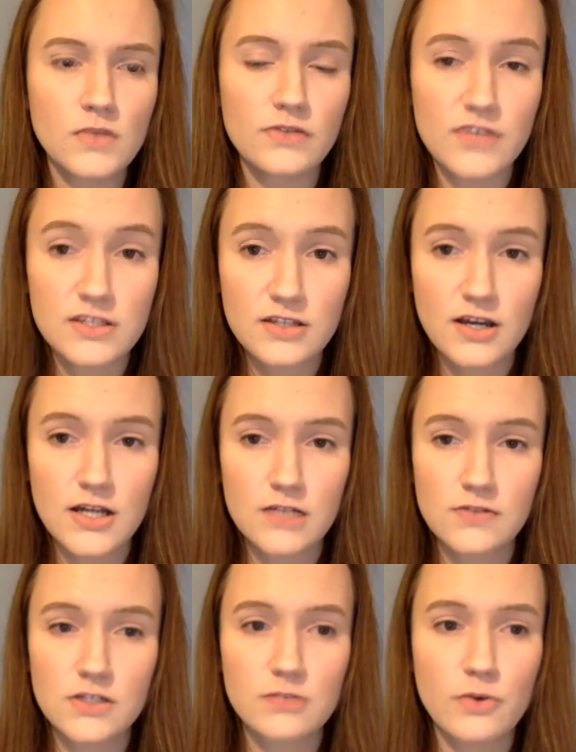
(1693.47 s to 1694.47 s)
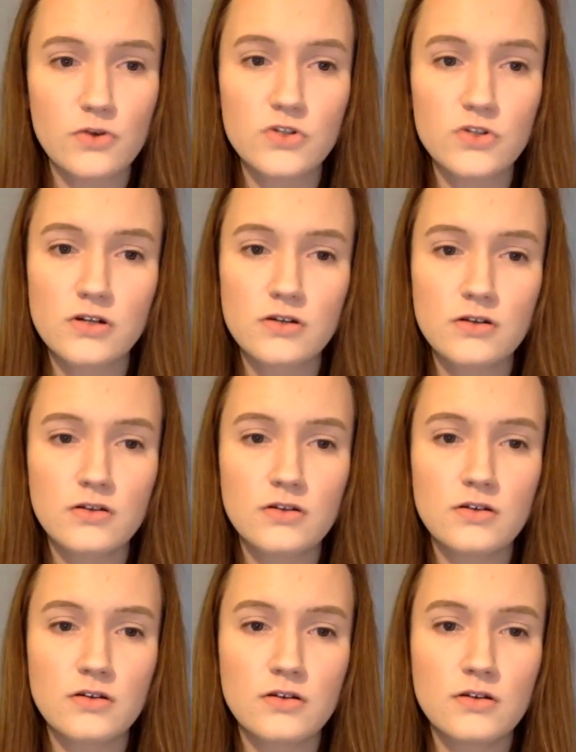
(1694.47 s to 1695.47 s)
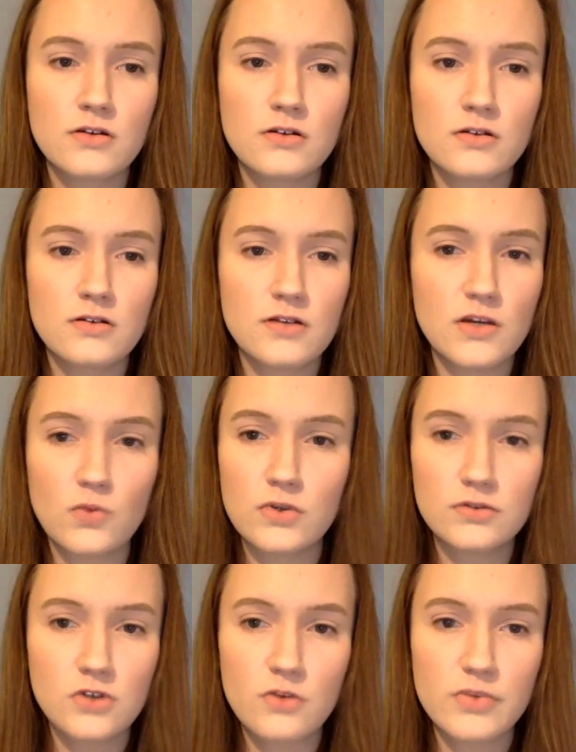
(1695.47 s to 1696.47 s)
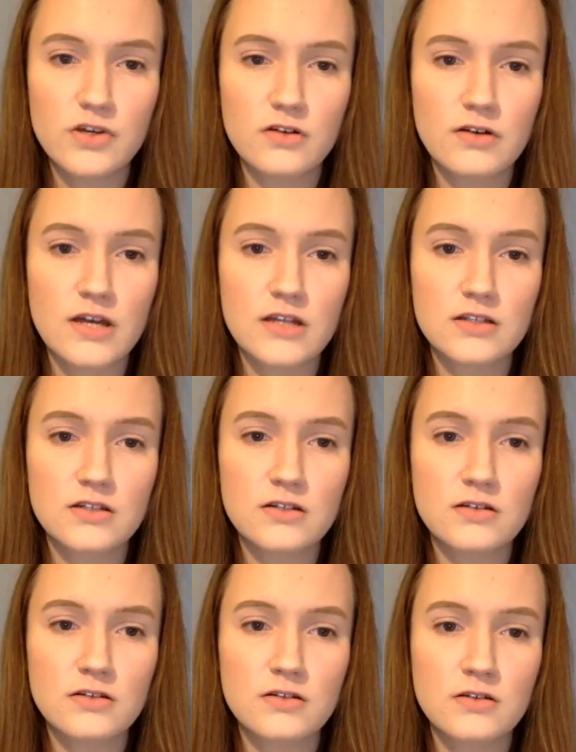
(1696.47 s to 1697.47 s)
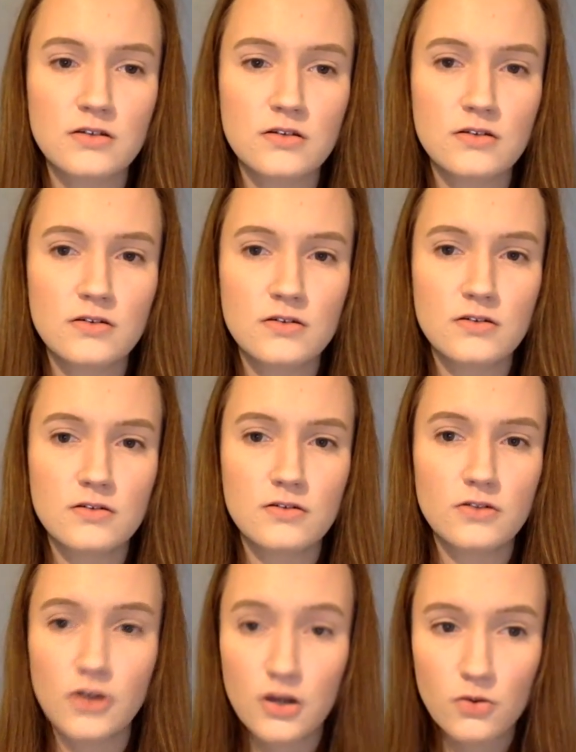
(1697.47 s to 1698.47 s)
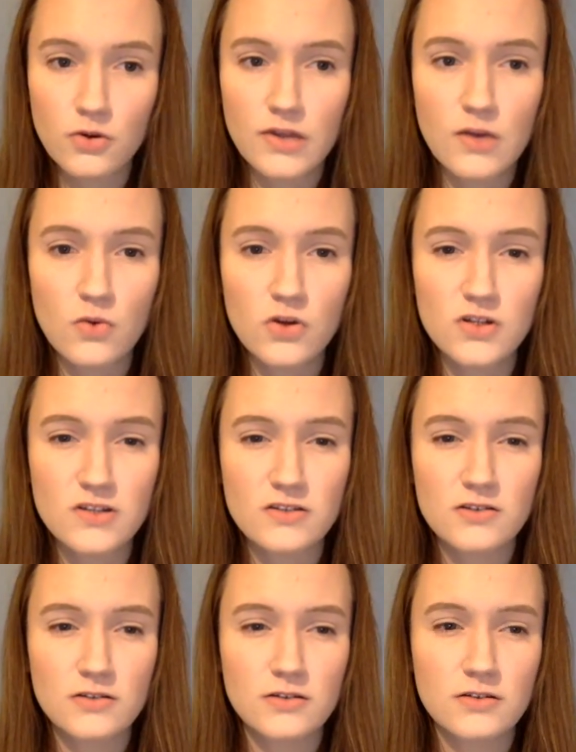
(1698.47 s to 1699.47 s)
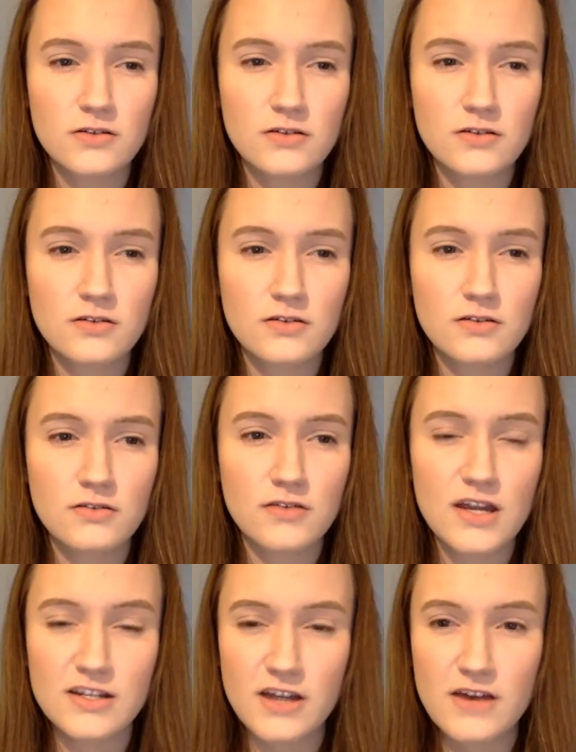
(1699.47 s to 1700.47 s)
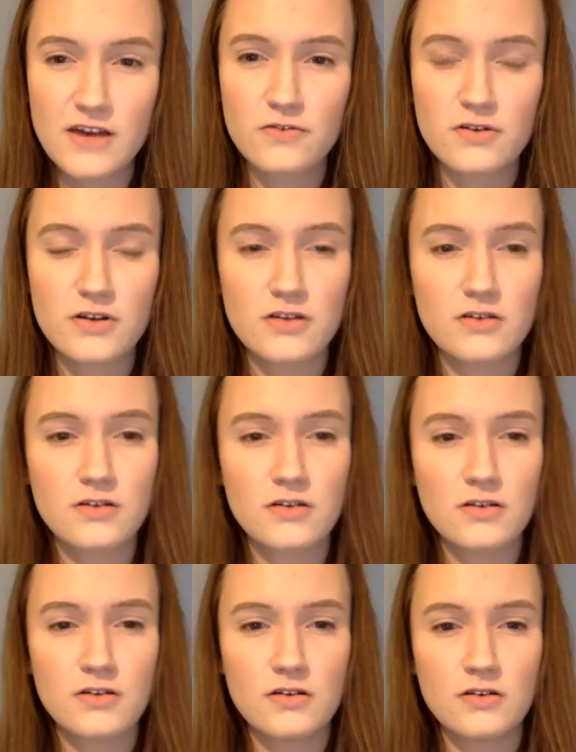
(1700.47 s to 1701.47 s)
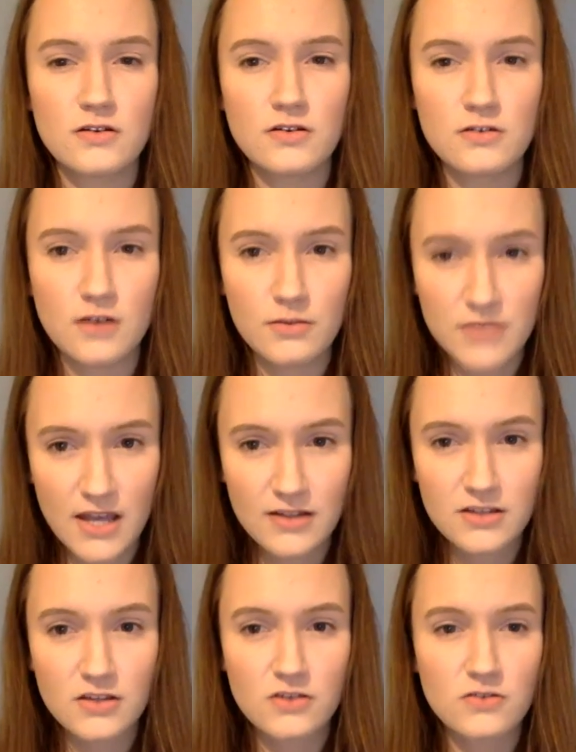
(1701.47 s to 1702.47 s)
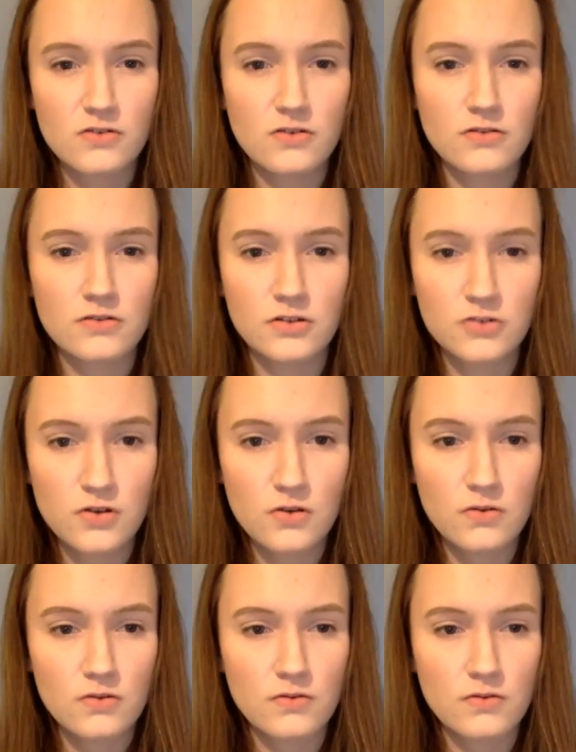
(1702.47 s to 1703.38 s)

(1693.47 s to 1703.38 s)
This kind of exposure, it will not be erased. Look at what they want. They die for it. I'm telling you the truth.